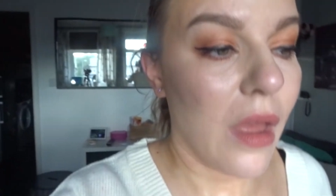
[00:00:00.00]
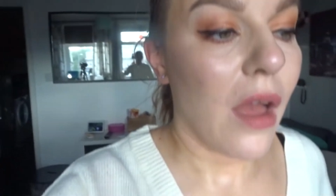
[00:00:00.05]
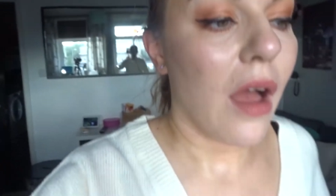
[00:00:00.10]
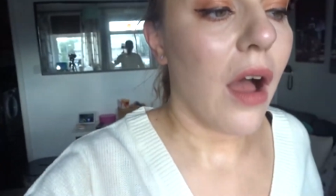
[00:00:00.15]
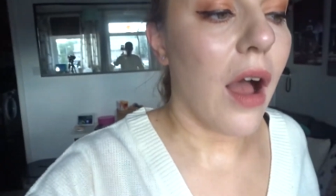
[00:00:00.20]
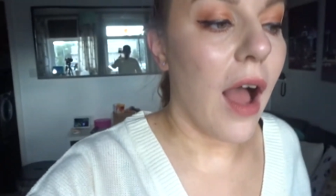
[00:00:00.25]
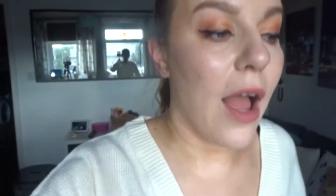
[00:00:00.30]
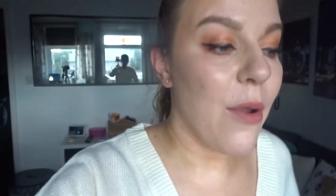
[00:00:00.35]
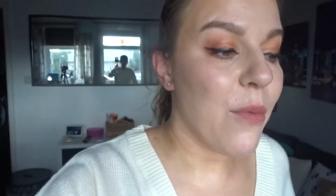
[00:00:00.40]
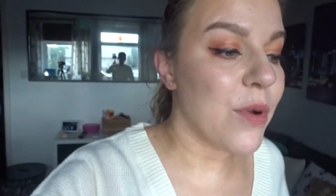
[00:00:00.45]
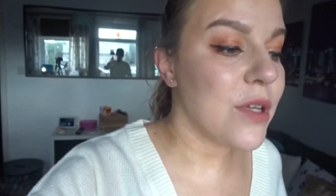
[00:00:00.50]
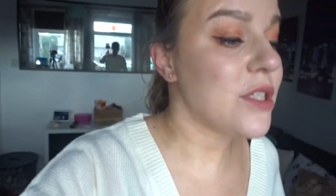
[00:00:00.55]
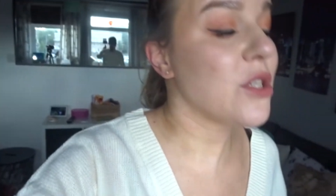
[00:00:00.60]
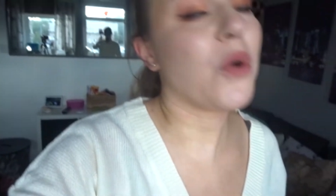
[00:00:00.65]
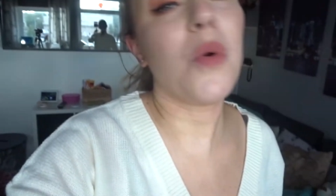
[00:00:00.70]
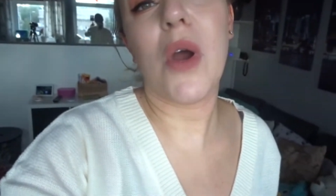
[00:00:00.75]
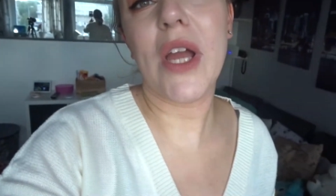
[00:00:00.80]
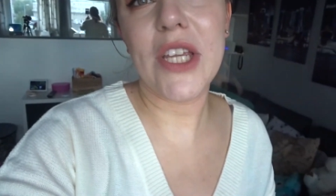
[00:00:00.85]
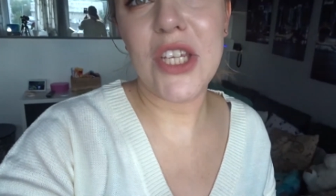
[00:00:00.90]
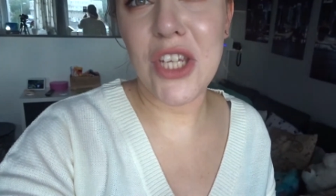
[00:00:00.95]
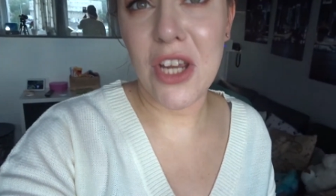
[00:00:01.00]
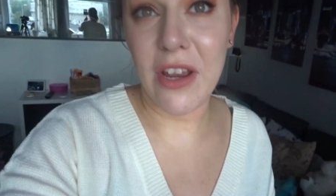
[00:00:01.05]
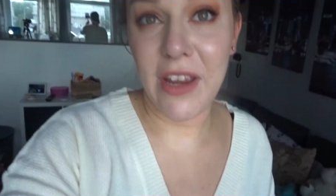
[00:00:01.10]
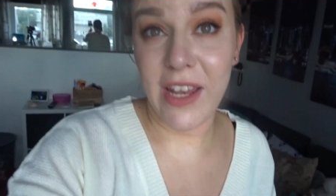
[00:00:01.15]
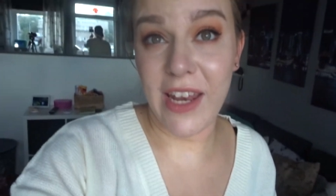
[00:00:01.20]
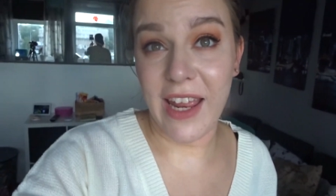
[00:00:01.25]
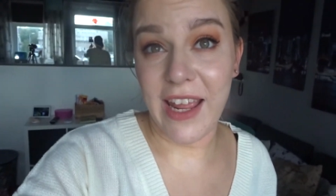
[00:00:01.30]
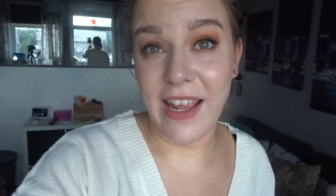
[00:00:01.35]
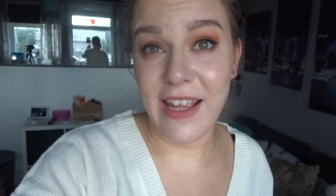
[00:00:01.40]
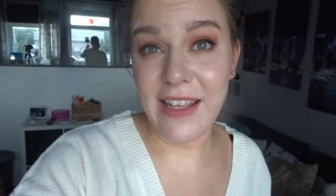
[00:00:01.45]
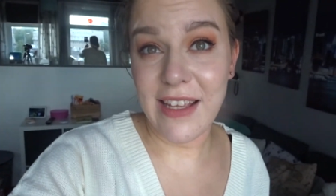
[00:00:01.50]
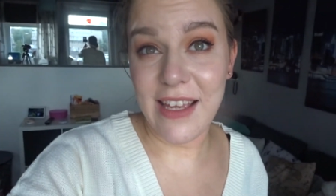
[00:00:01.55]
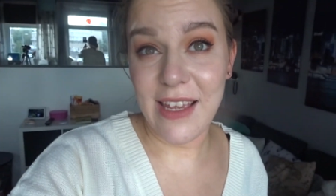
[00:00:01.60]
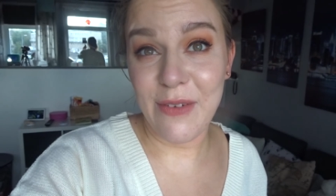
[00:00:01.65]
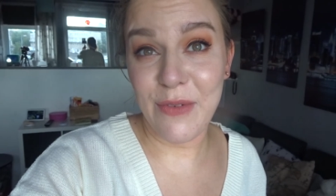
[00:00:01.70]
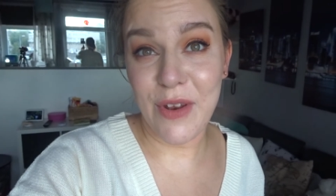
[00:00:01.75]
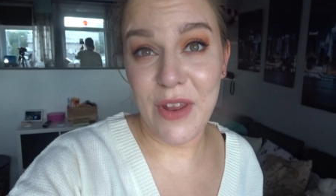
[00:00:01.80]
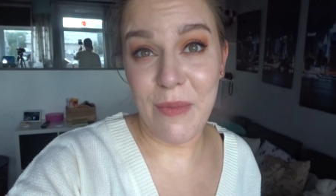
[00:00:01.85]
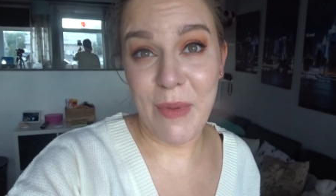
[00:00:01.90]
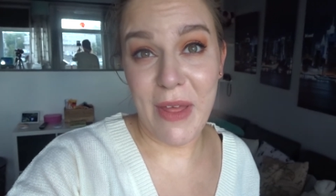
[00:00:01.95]
I was quite shiny
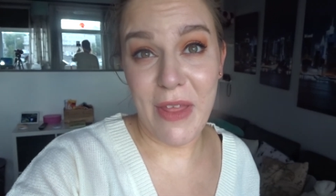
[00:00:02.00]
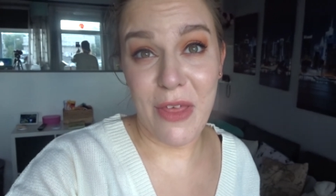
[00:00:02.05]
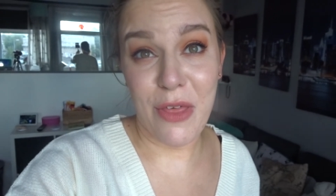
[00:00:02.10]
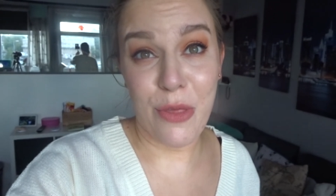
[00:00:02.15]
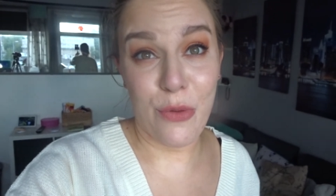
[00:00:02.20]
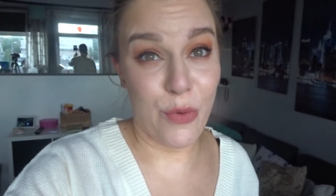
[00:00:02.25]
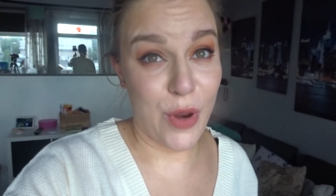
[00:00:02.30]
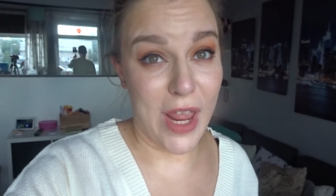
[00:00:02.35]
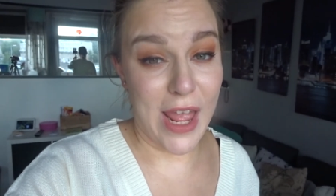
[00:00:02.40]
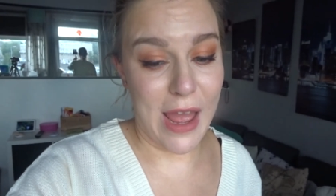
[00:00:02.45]
even at about the 3